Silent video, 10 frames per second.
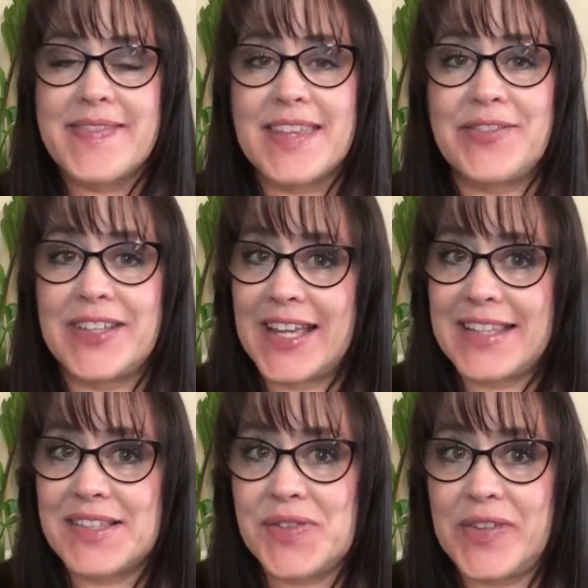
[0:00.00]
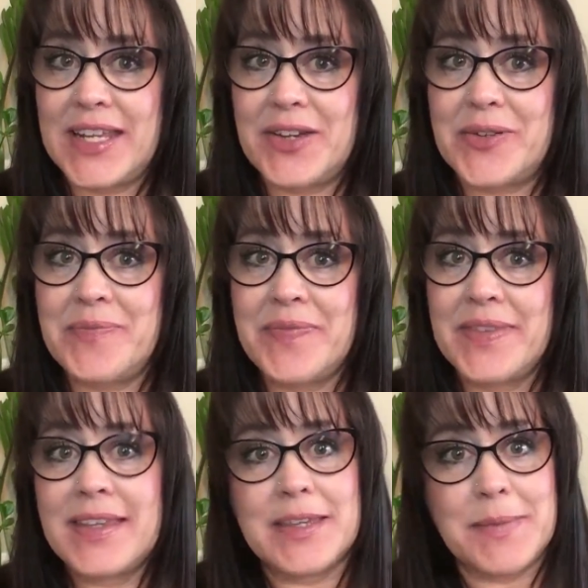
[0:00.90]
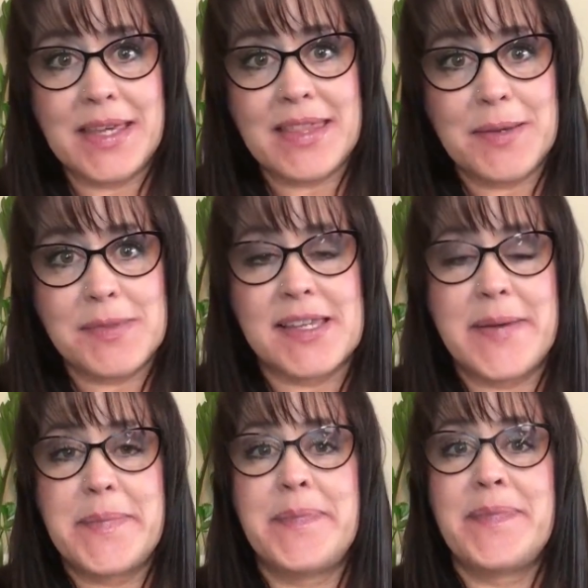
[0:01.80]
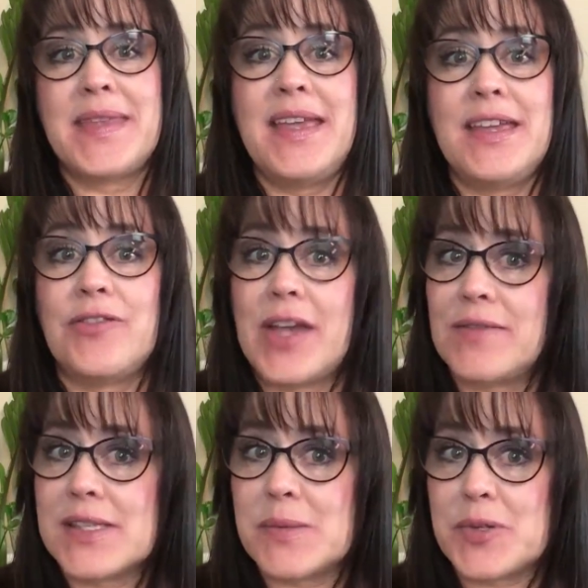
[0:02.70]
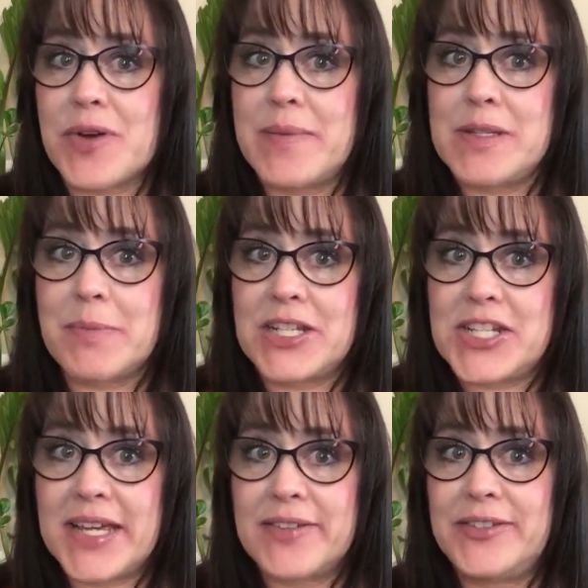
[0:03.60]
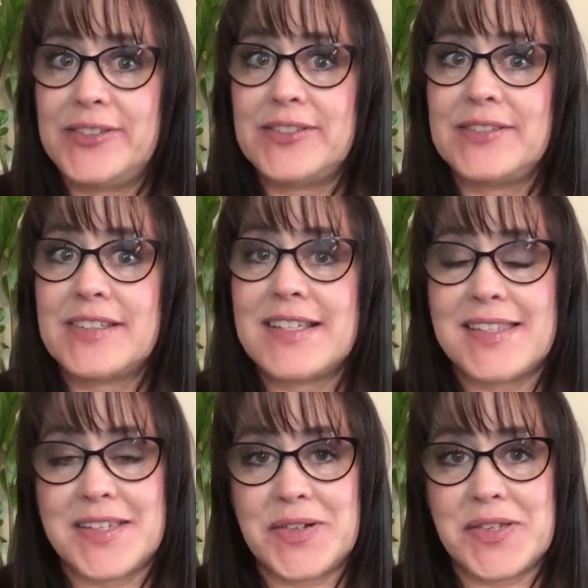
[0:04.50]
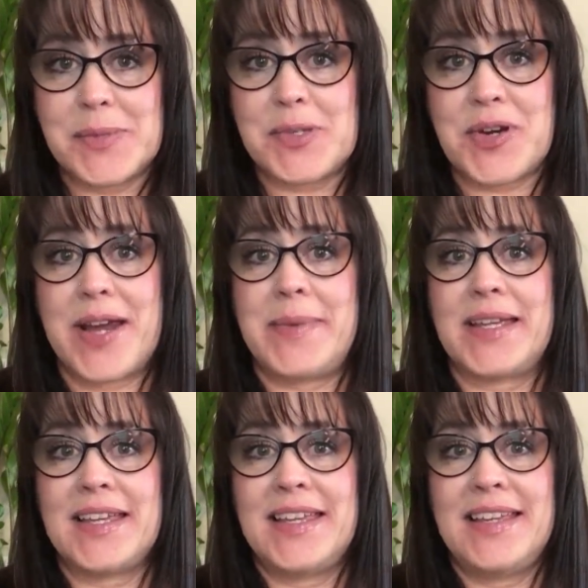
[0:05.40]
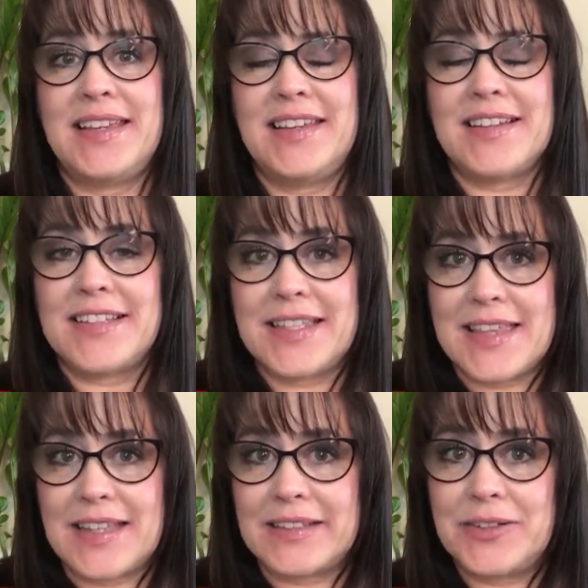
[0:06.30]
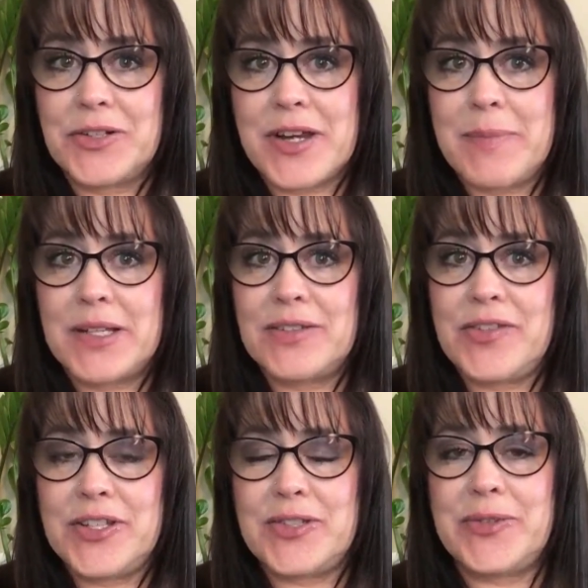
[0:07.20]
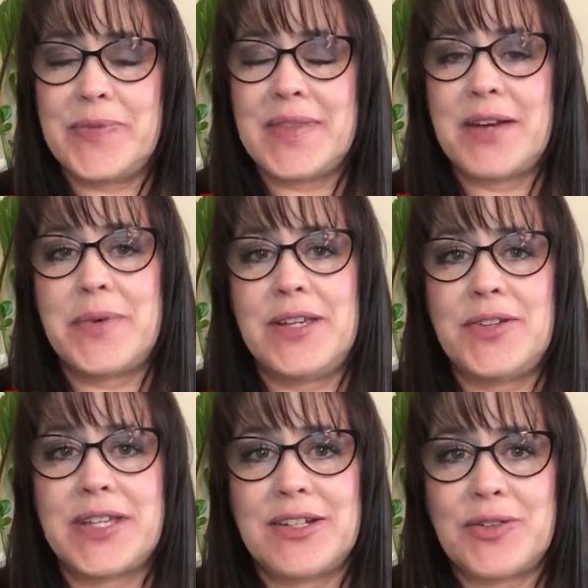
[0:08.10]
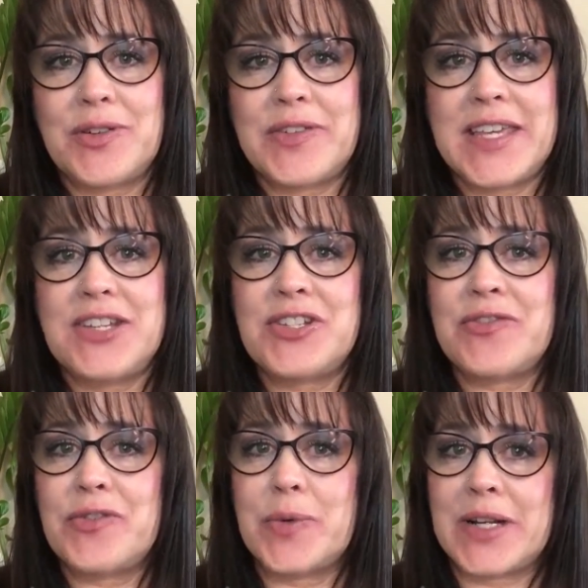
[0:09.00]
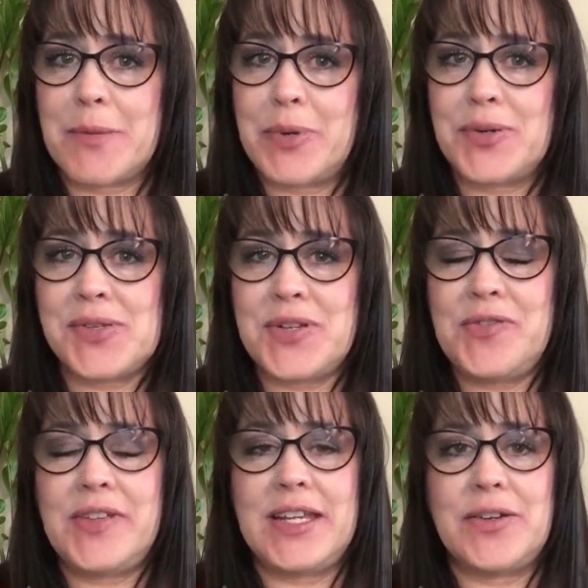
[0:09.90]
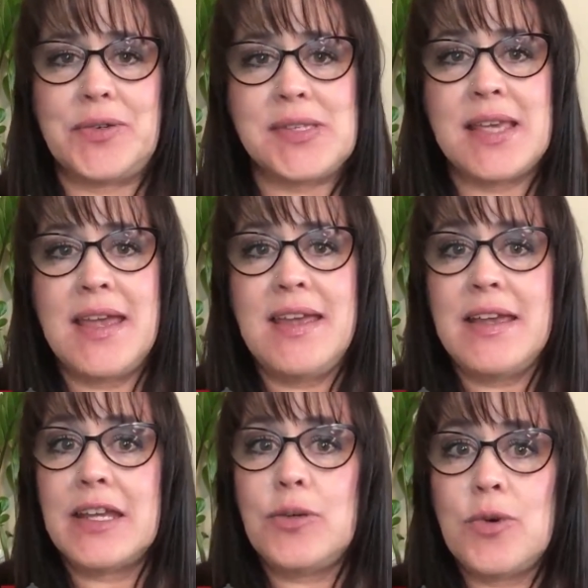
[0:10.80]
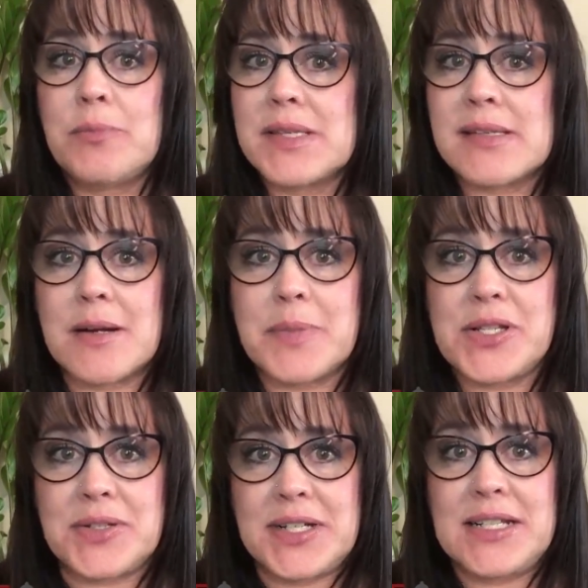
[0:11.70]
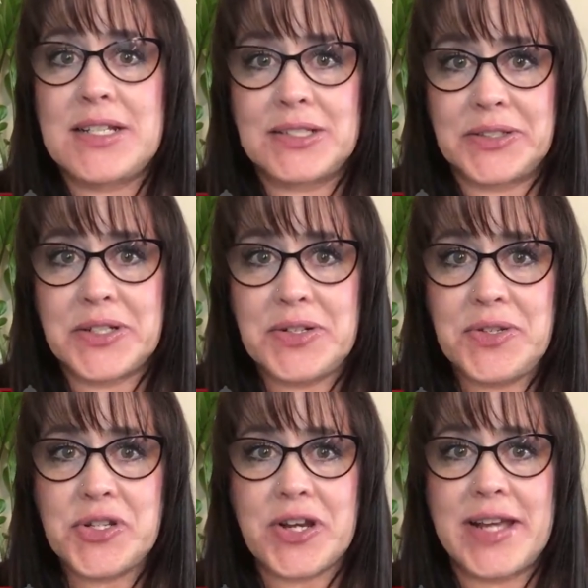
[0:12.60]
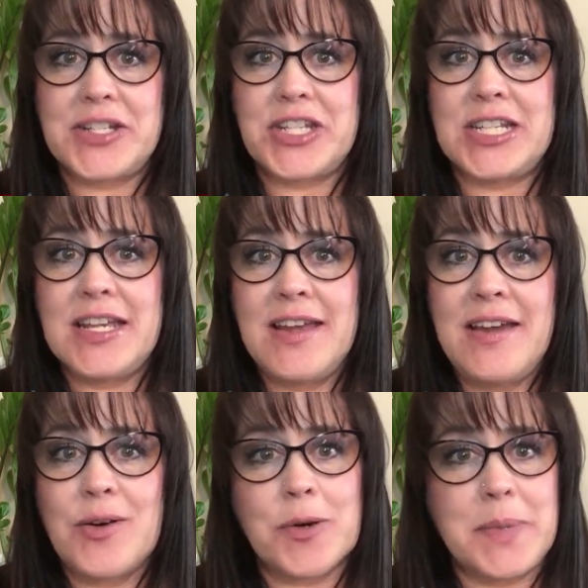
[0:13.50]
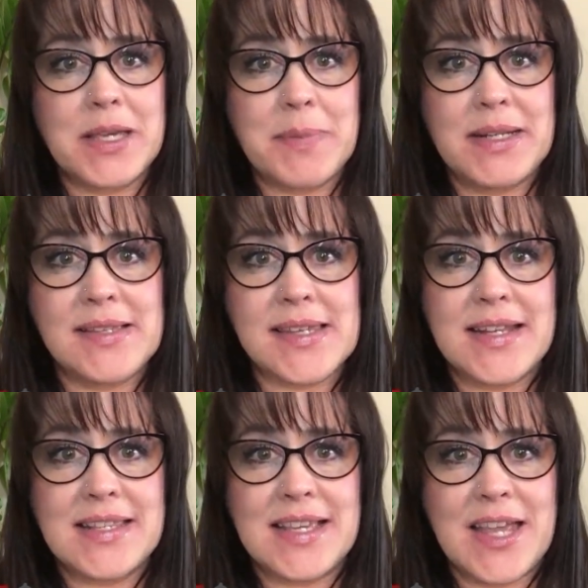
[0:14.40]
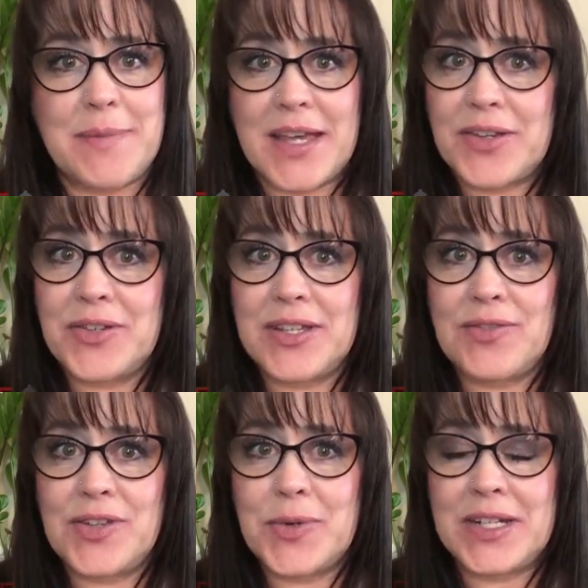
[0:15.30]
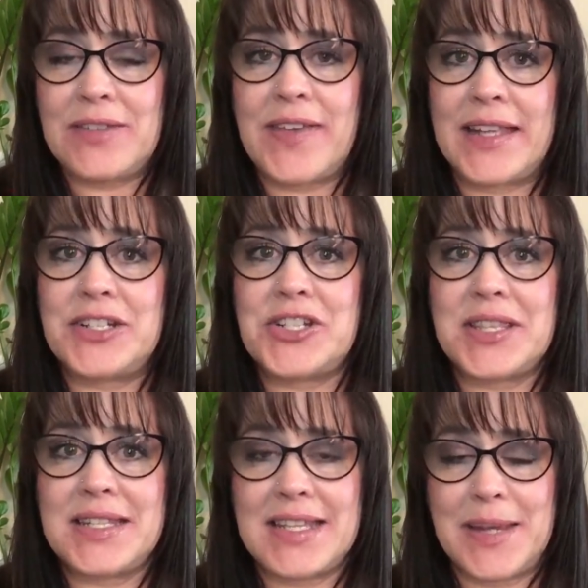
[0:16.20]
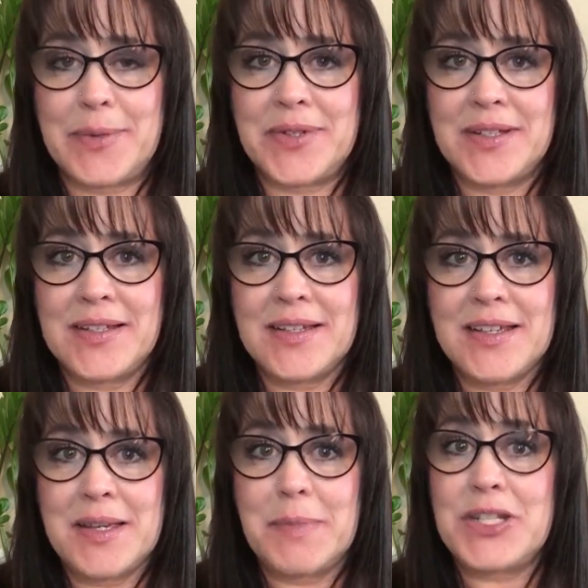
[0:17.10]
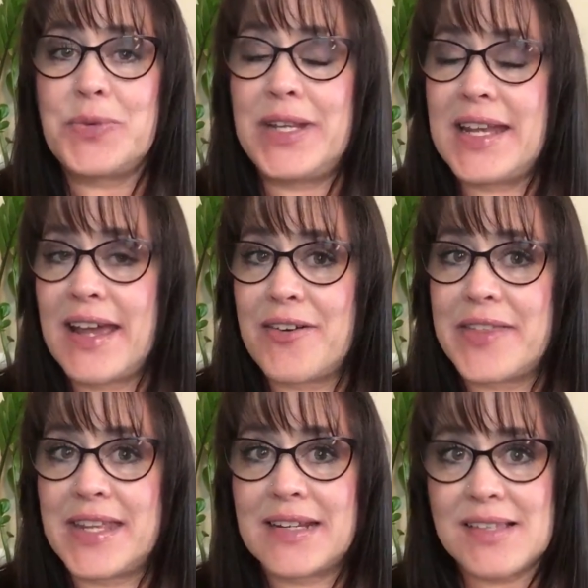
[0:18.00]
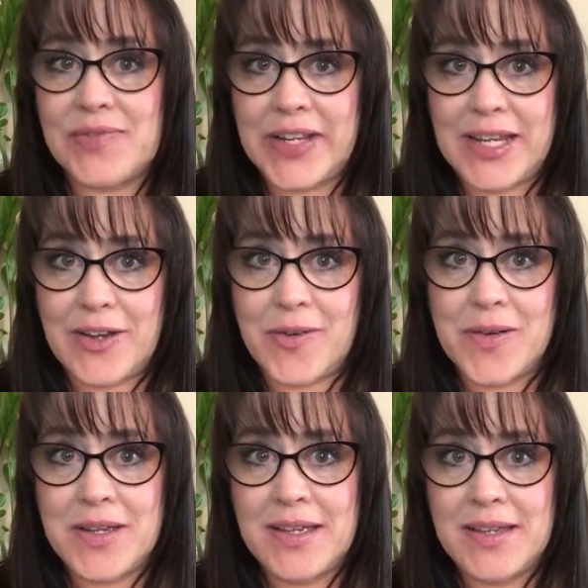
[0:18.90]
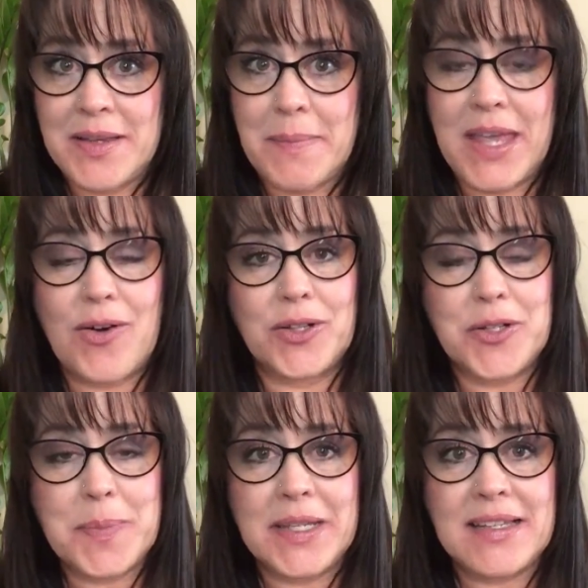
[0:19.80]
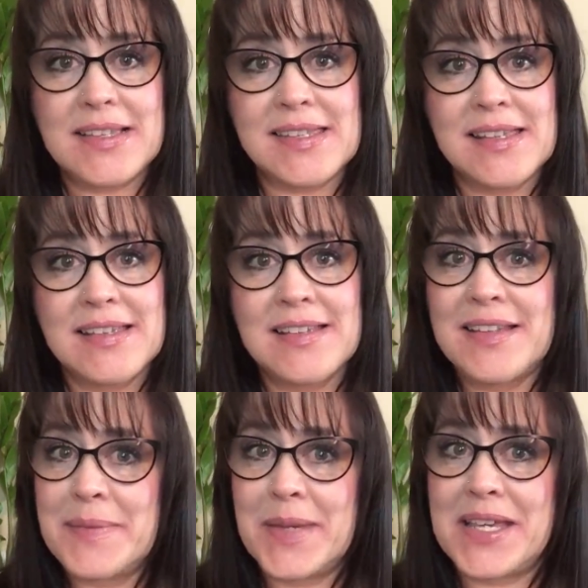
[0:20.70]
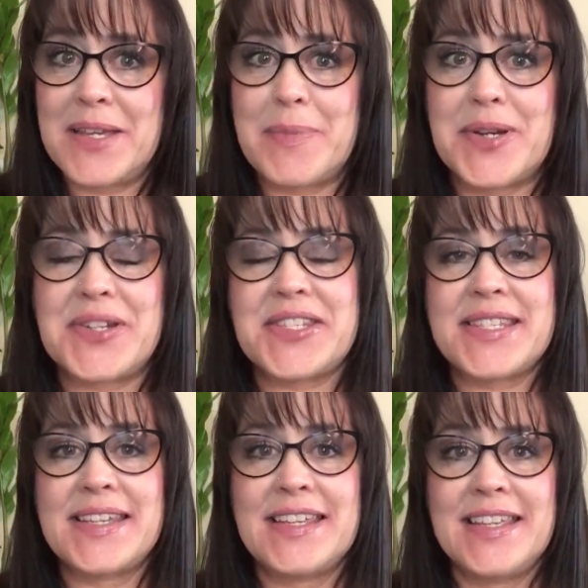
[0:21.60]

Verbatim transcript: If you like this video, give me a thumbs up. If you haven't subscribed to my channel, consider subscribing. Click that little gray bell if you do. That way you'll get notification for when I post new videos and you won't miss an opportunity to learn a new strategy or pick up an insight to the game that could give you an advantage at the table. Between now and the next video, may all your picks beekeepers.